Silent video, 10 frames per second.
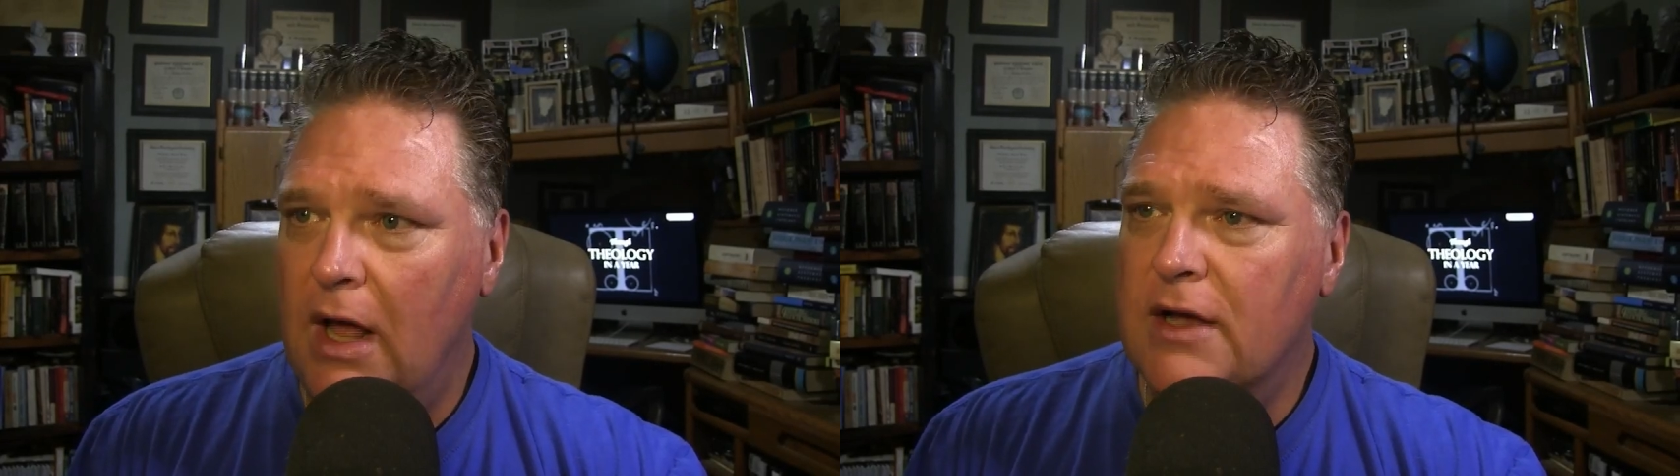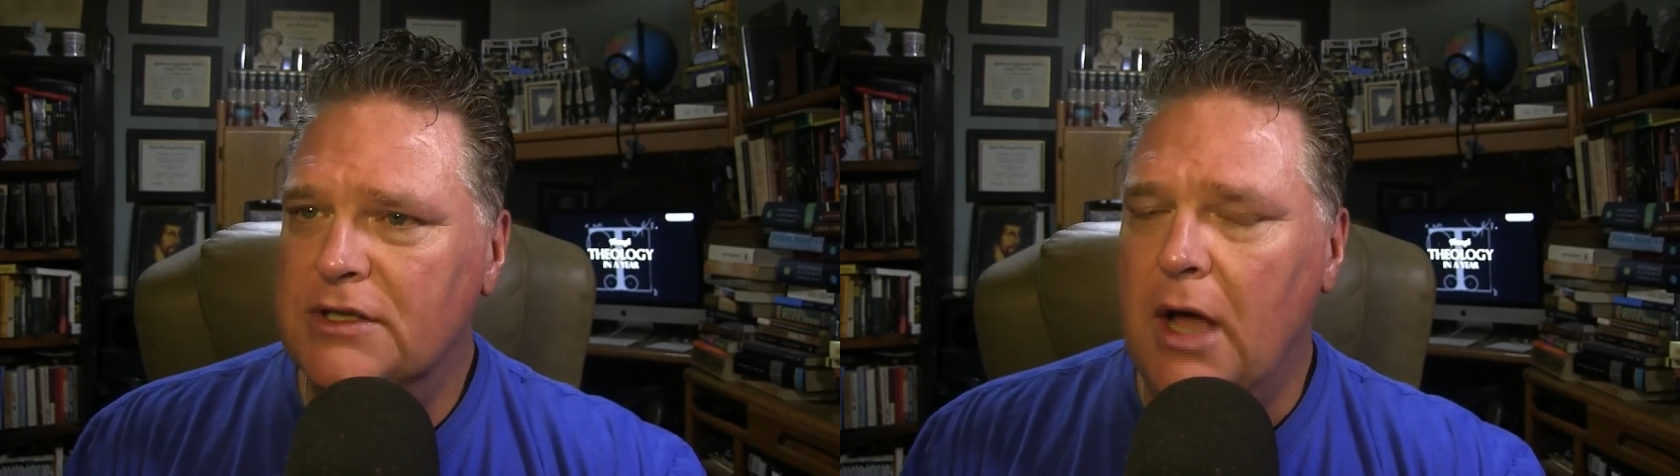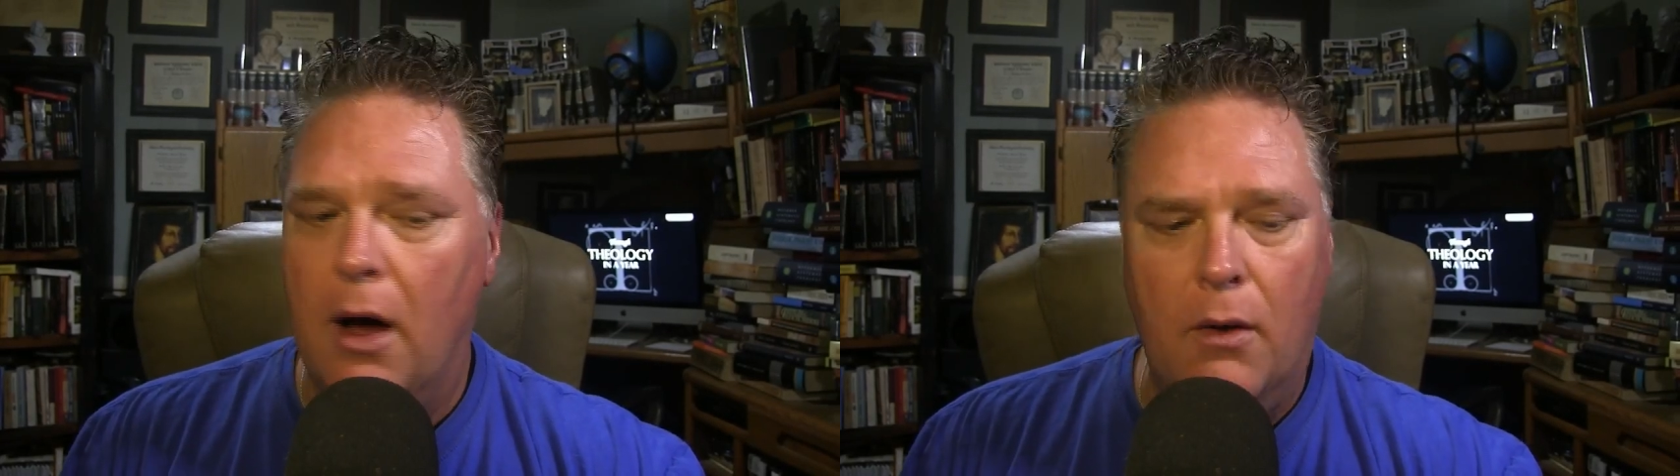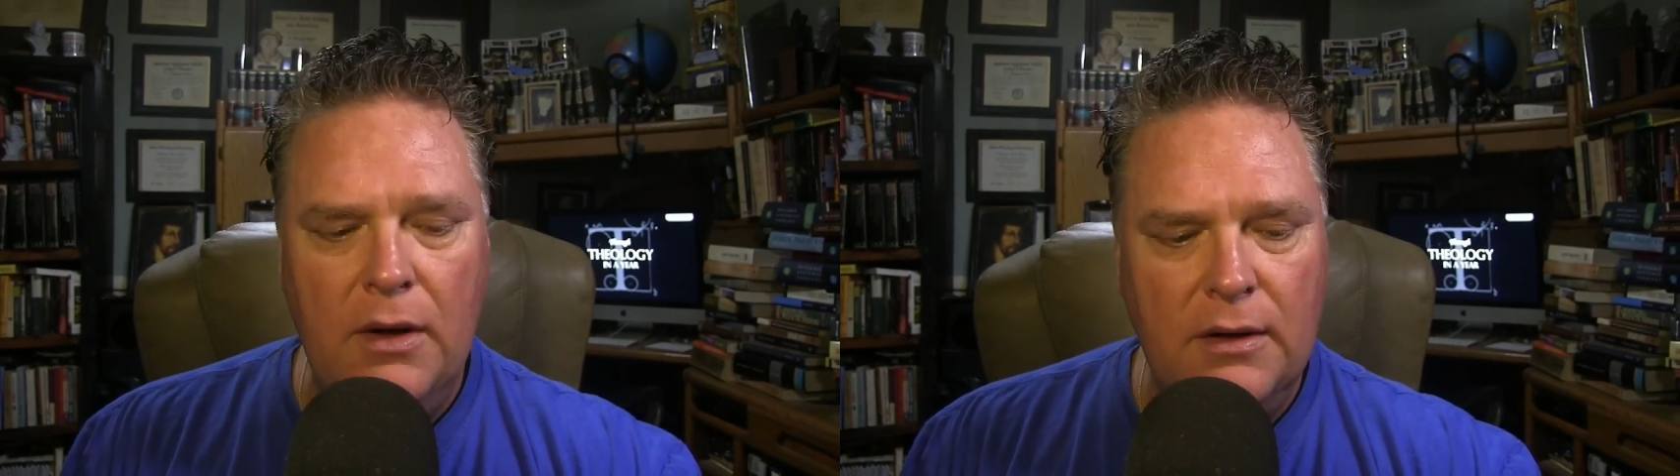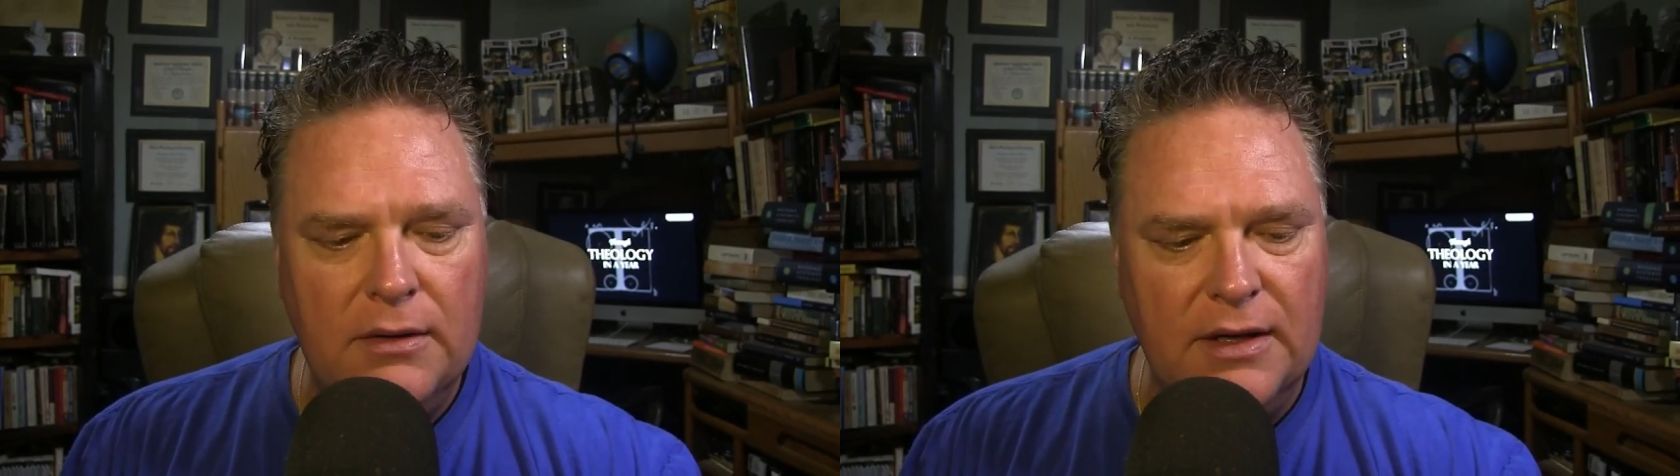So
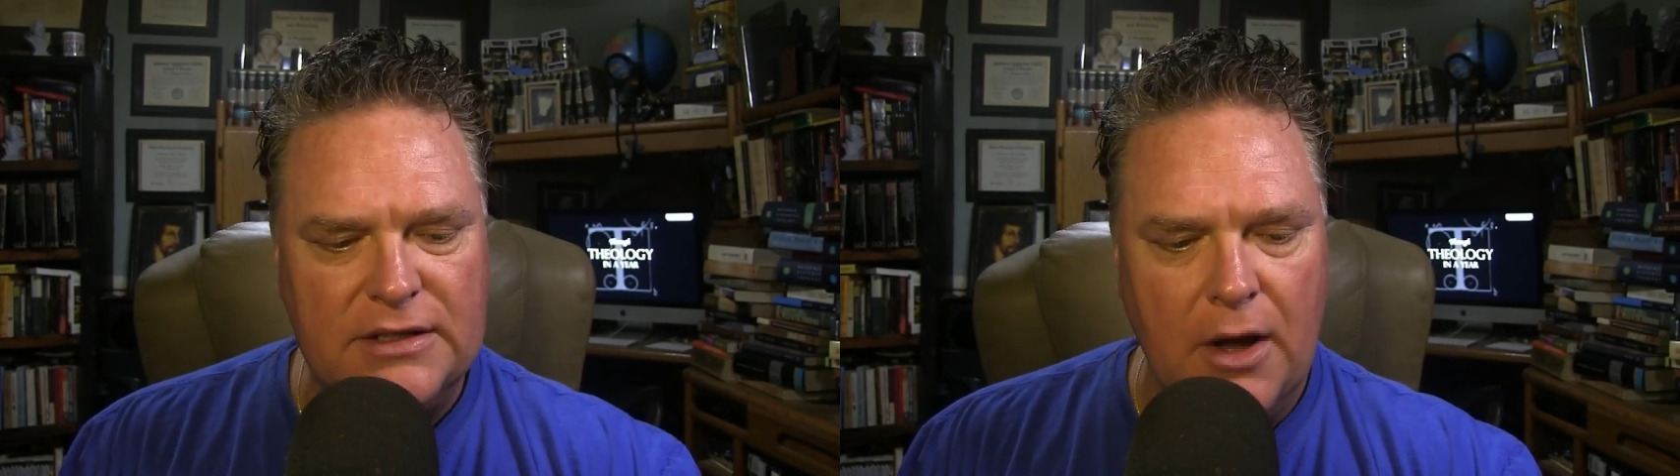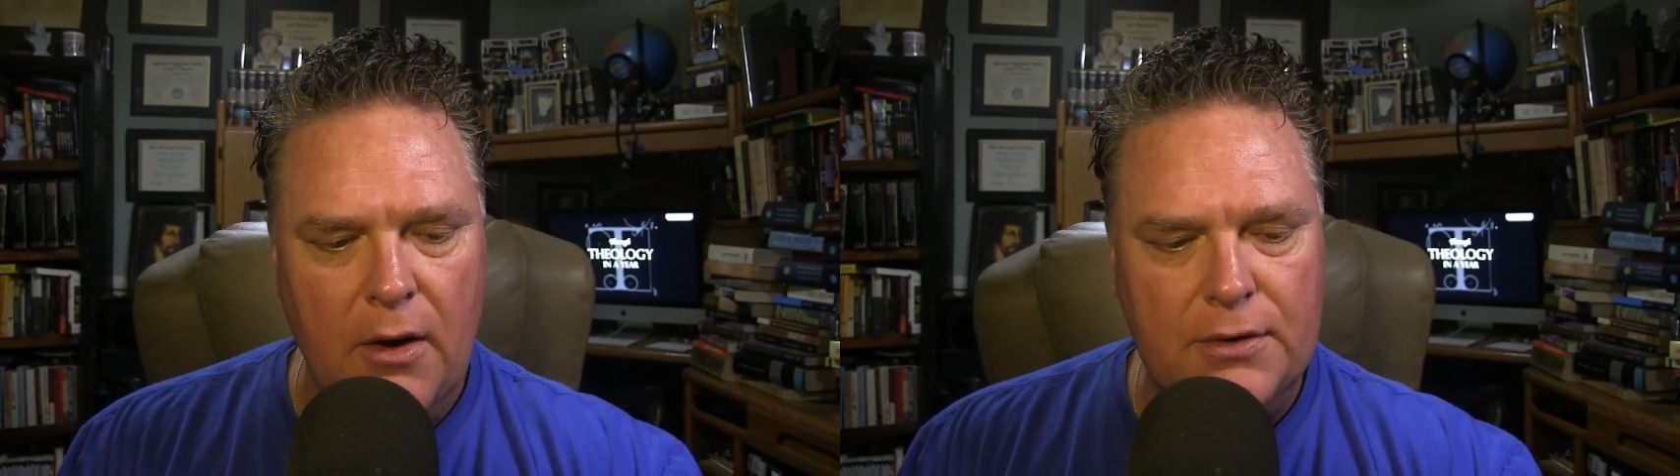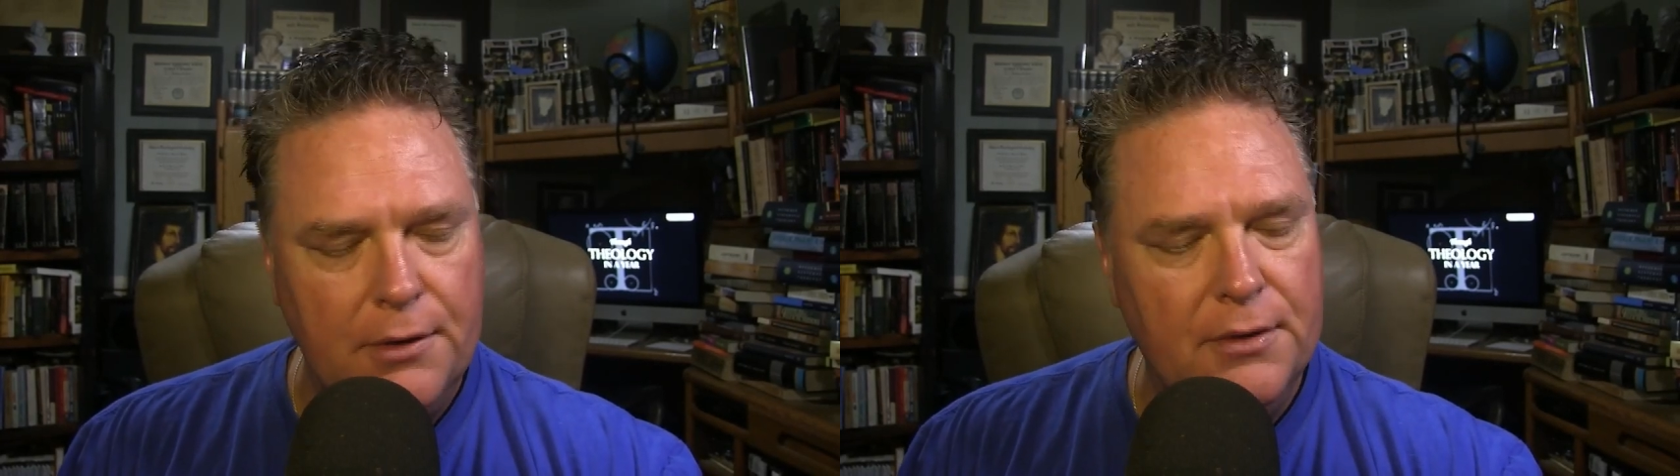let's go to the